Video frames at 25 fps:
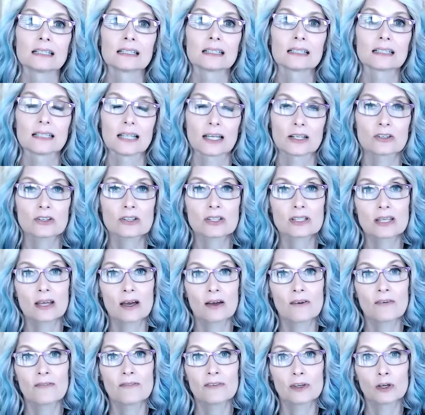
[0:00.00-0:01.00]
Let
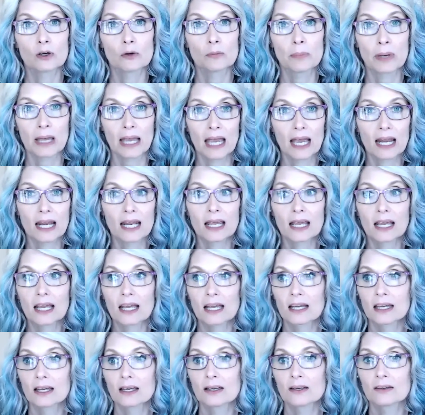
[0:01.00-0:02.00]
yourself feel panic,
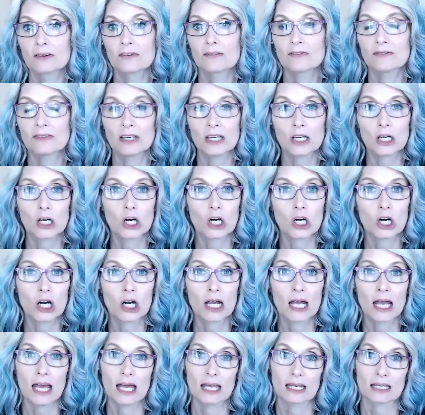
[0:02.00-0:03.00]
fear,
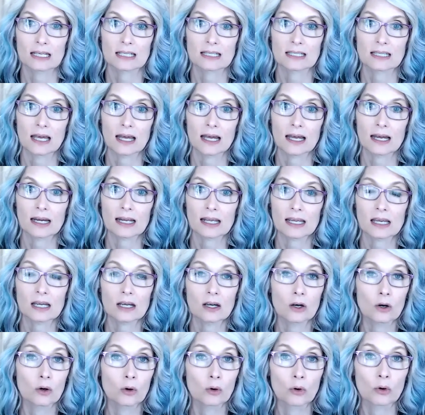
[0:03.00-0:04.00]
and
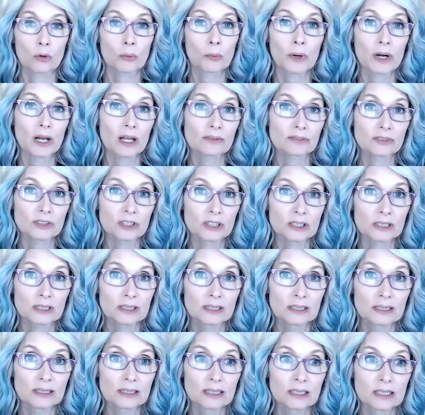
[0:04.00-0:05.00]
anxiety, or whatever.
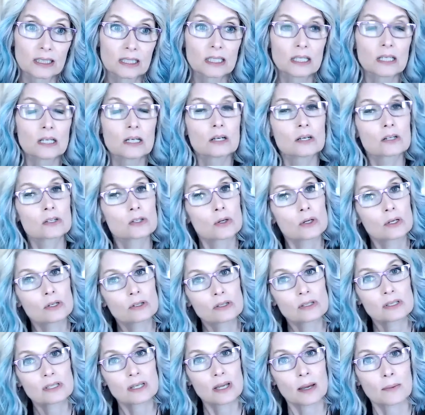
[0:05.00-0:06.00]
So
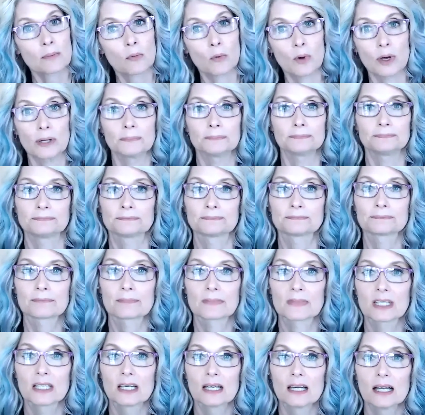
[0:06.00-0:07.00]
here's step 1.
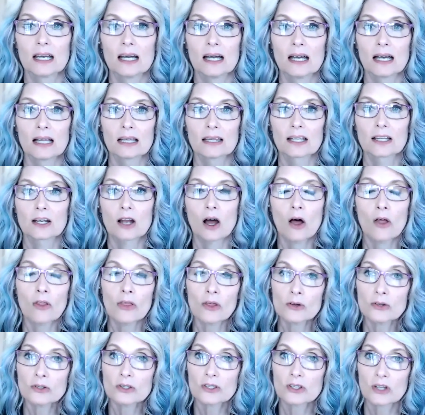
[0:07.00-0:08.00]
Let all
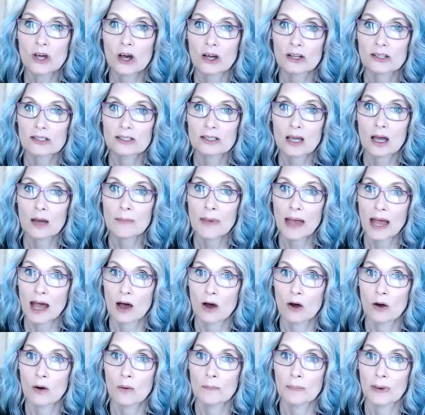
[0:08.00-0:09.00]
those thoughts come
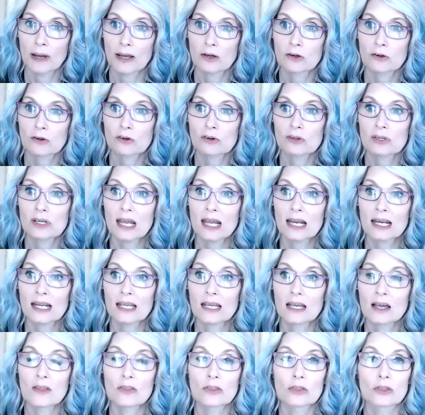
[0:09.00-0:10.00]
out by
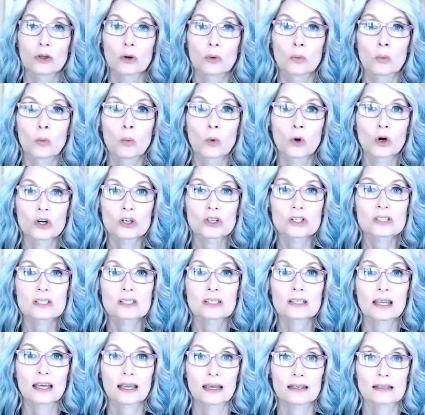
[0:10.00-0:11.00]
creating the
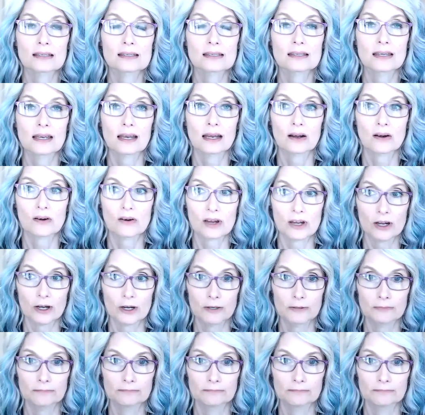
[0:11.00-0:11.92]
worst case scenario,